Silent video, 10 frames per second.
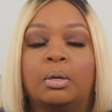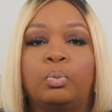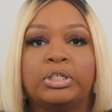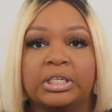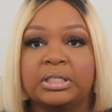
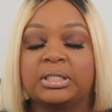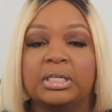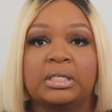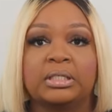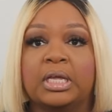which is
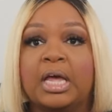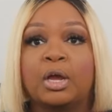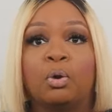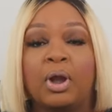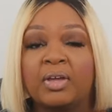this
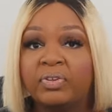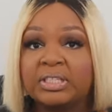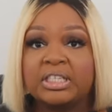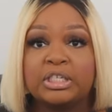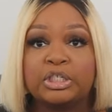
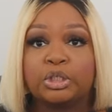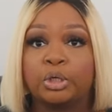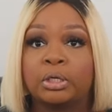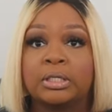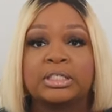graphic
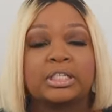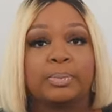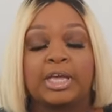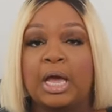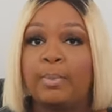t-shirt,
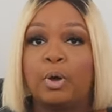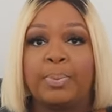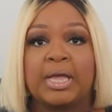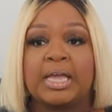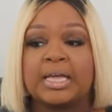some camo
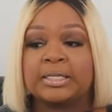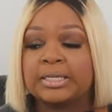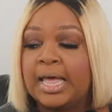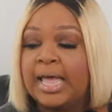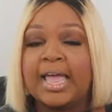
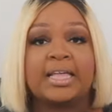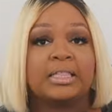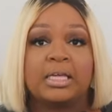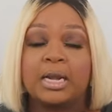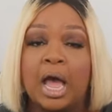pants,
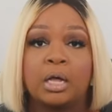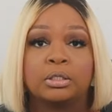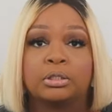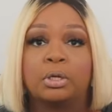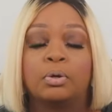and then
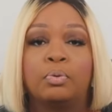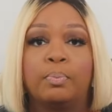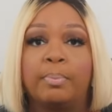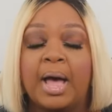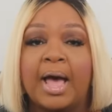
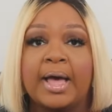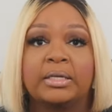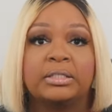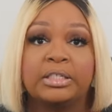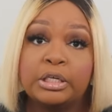also
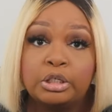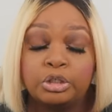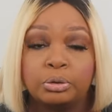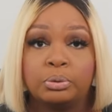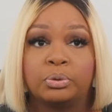my tennis
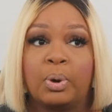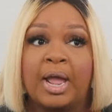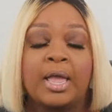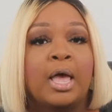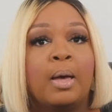shoes,
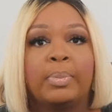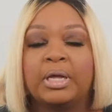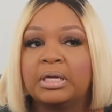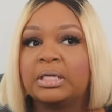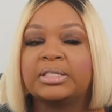right?
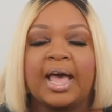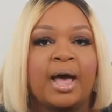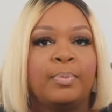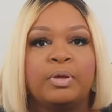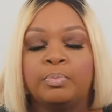Because
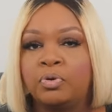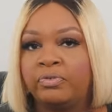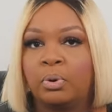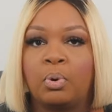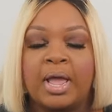I'll be
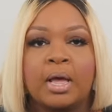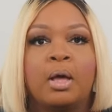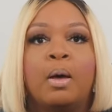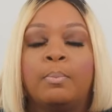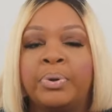moving
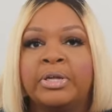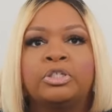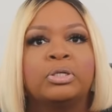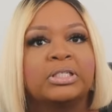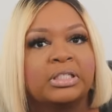around.
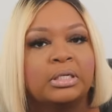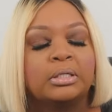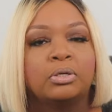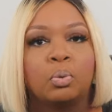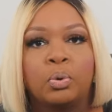But you can
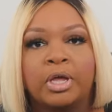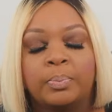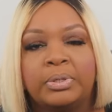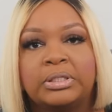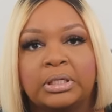still look
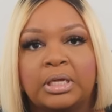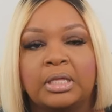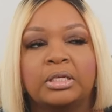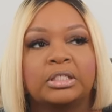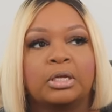well put
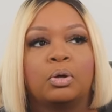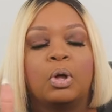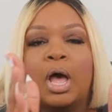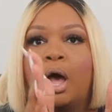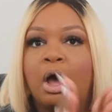together.
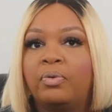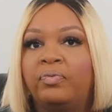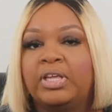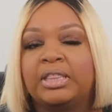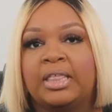So
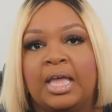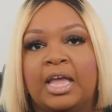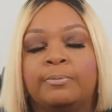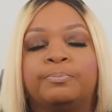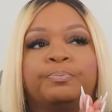hopefully
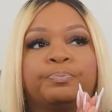that